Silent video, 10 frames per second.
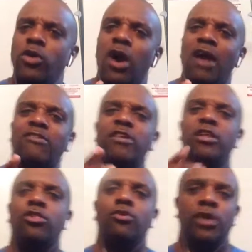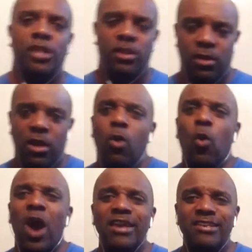you're actually doing.
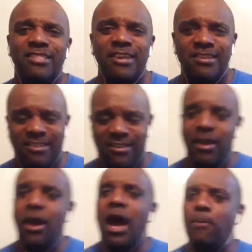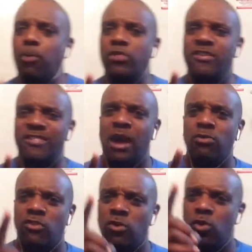Why is this? I put this
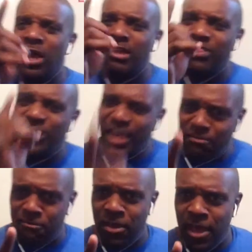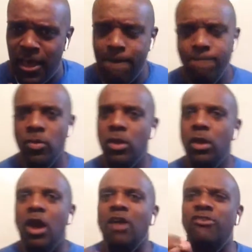down to their fear
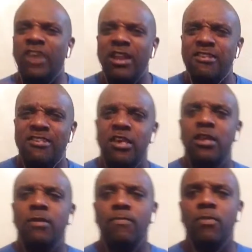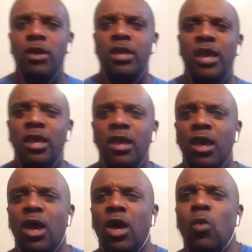and jealousy. Okay,
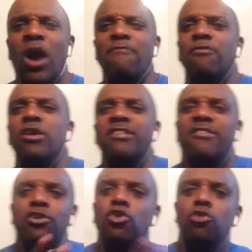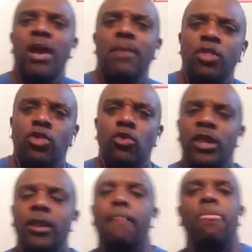whatever it is you may be
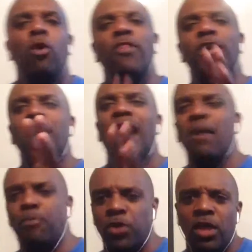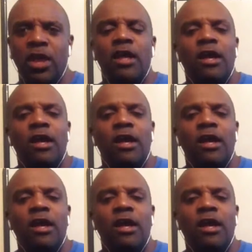doing what they're not happy,